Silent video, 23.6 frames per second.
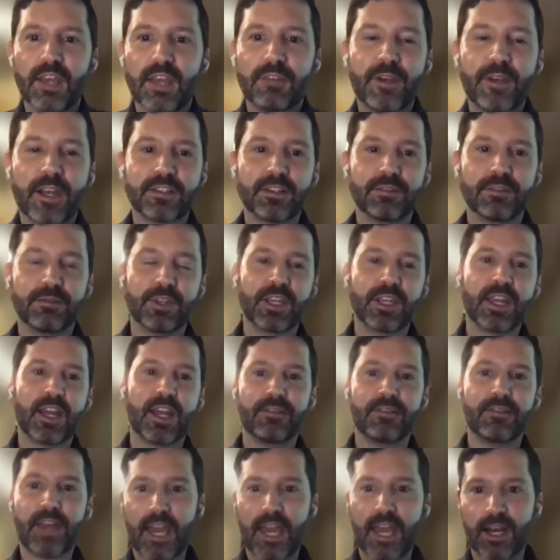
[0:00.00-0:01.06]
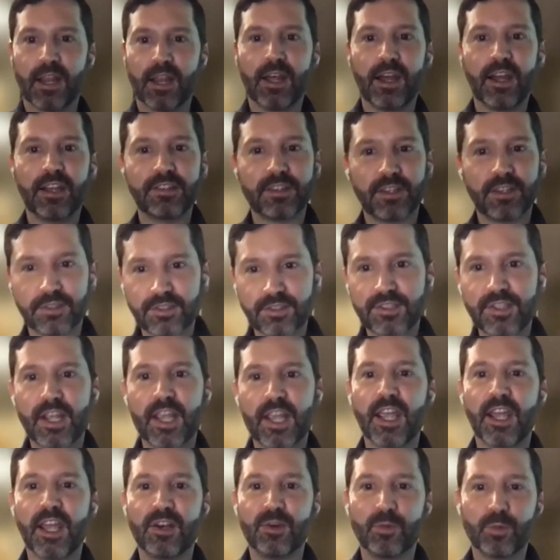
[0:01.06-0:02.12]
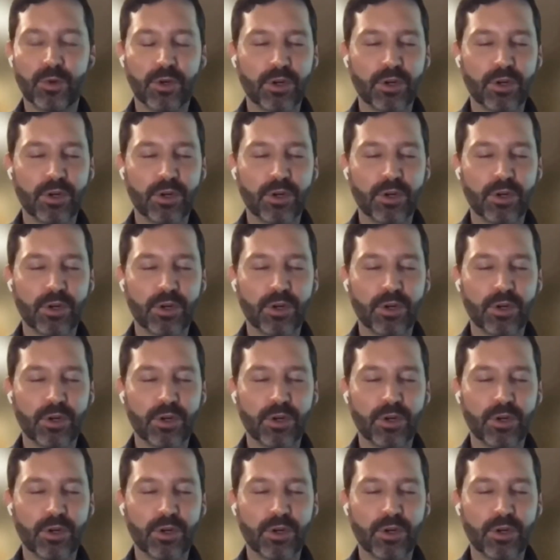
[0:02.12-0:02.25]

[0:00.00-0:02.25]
effectively kind of analyze, understand,